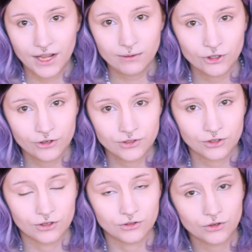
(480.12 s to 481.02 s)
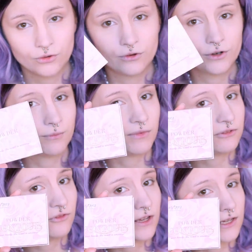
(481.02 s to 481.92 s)
I'm going to contour my
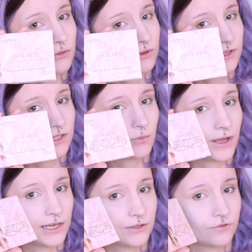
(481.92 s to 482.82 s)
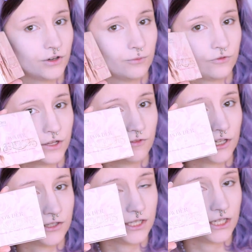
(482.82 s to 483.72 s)
face with this palette from Viva
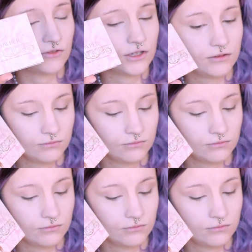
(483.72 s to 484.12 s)
La Diva.